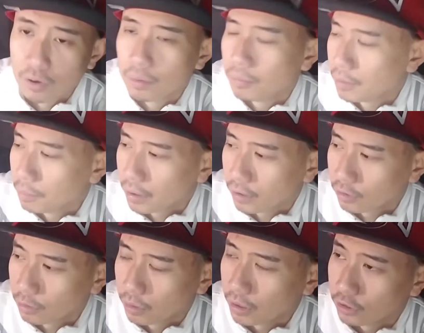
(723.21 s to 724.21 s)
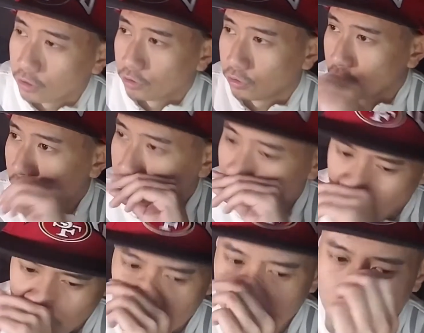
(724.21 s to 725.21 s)
riding my bike, some guy just jogged
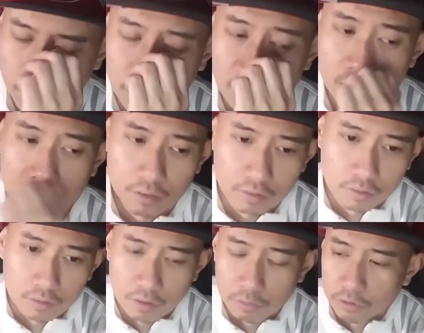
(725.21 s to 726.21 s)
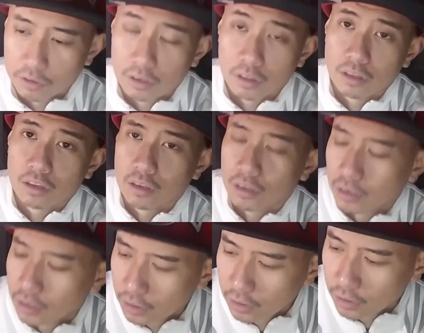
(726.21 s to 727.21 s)
by me. There was another
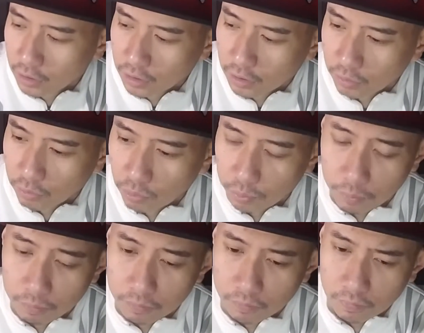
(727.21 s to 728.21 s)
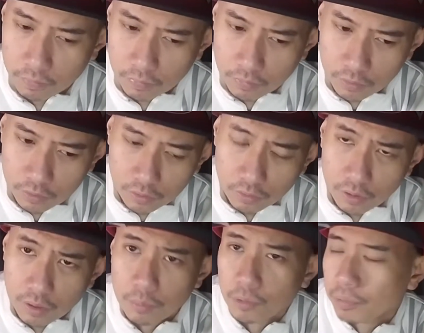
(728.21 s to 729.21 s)
group, a
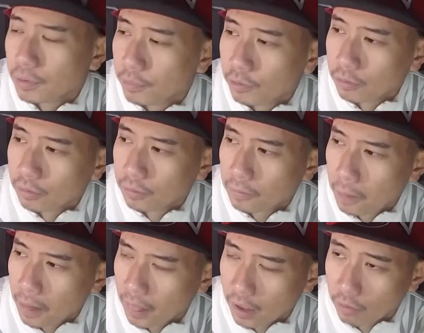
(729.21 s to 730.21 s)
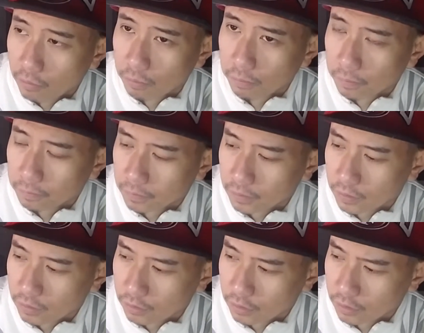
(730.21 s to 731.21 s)
couple of people like
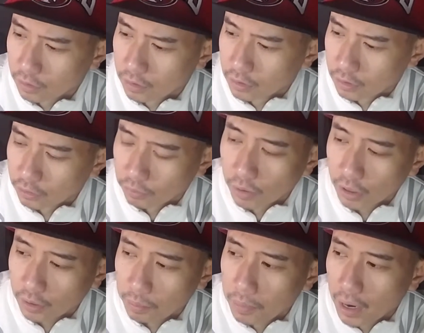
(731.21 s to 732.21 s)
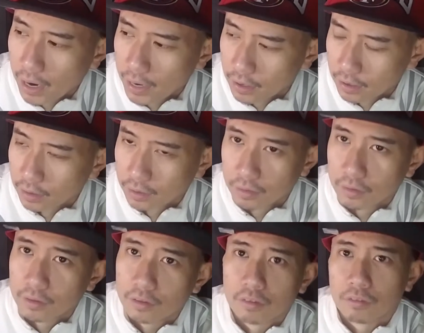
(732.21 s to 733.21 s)
just walking by,
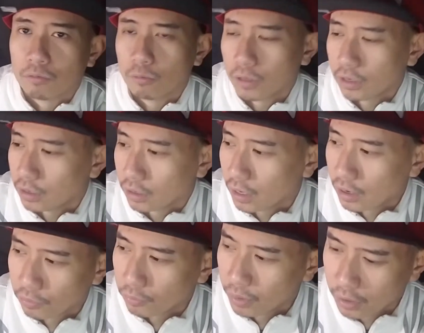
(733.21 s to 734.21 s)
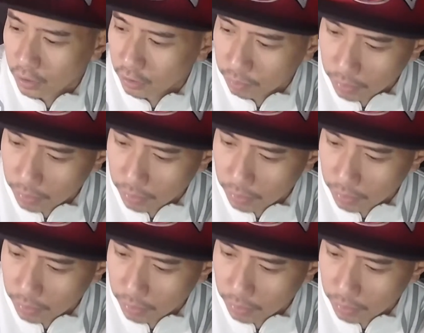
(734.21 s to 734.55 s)
and one of the guys riding his